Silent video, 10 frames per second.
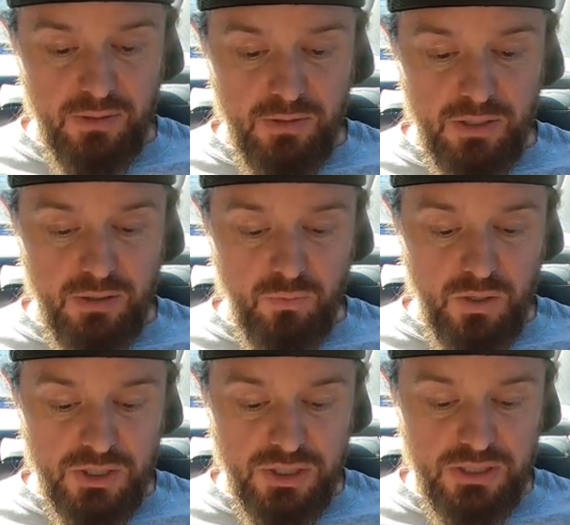
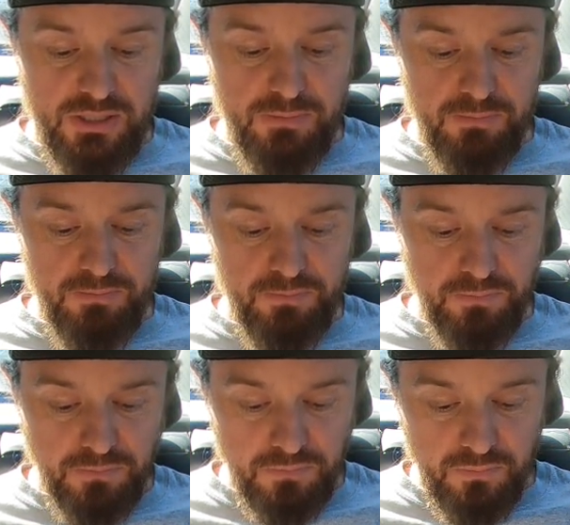Washington.
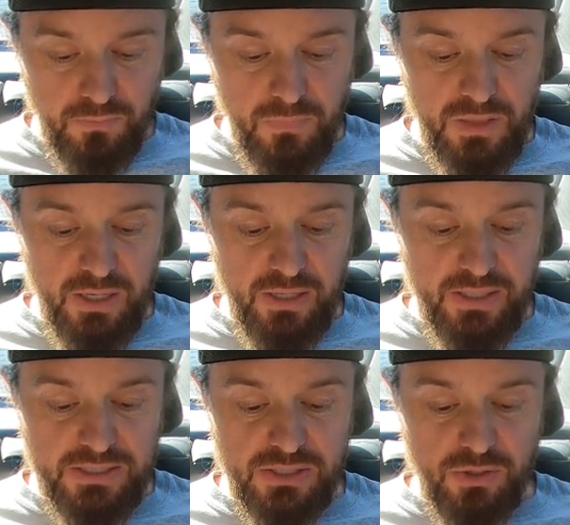
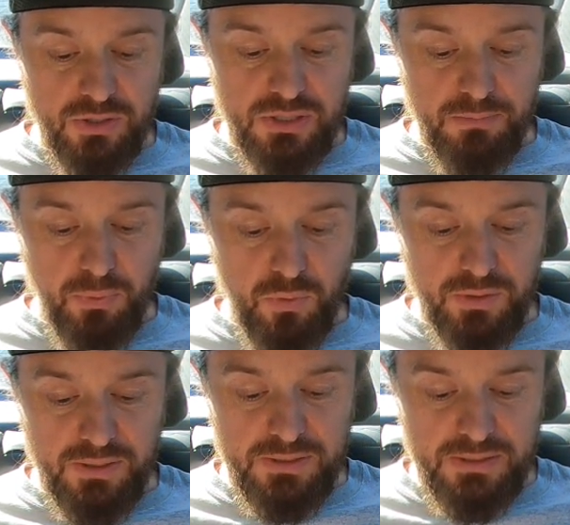That starts in
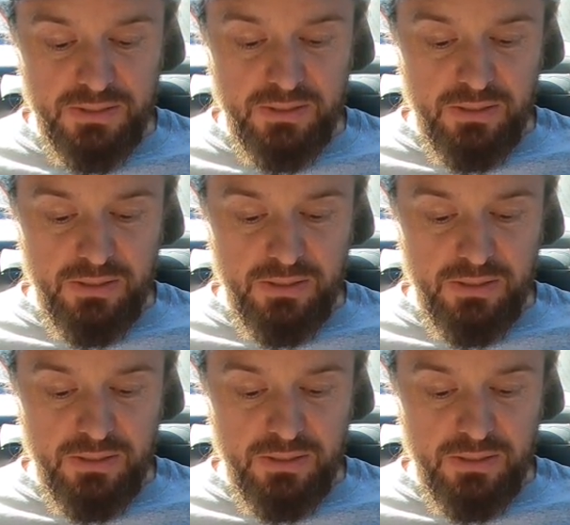Portland,